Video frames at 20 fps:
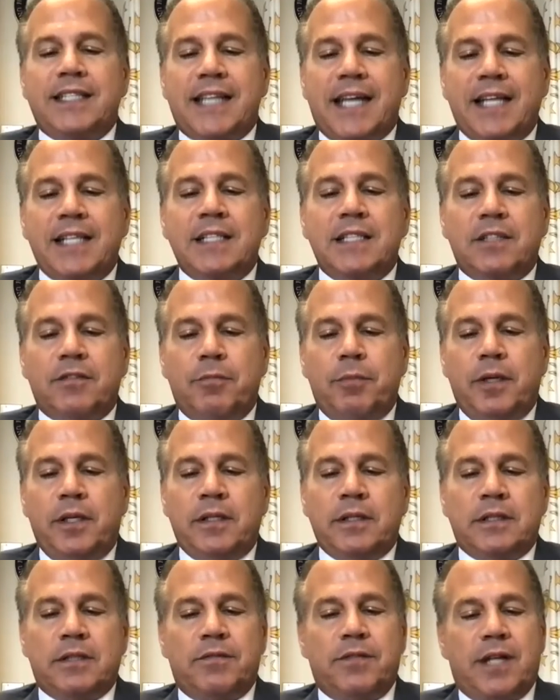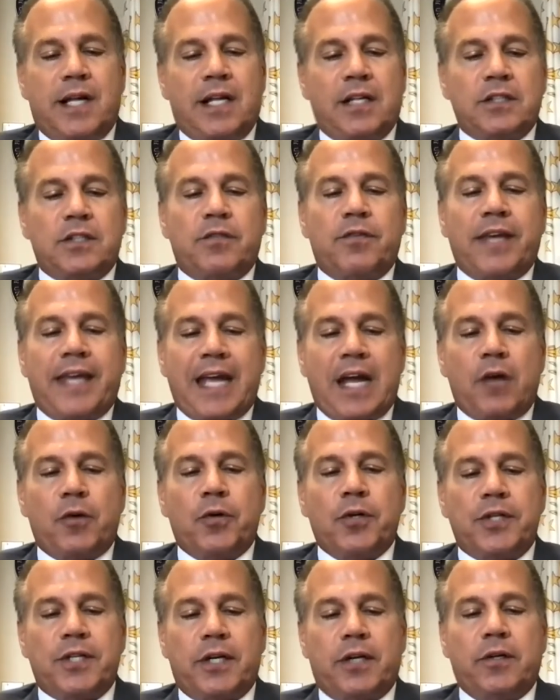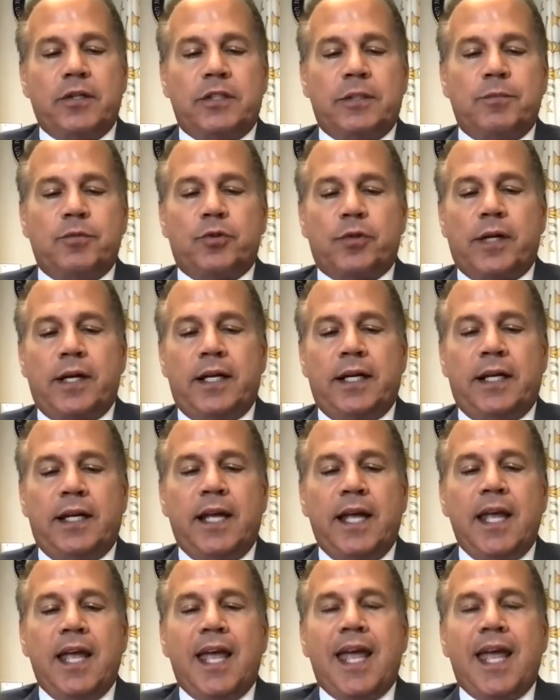tens of millions of dollars of counterterrorism training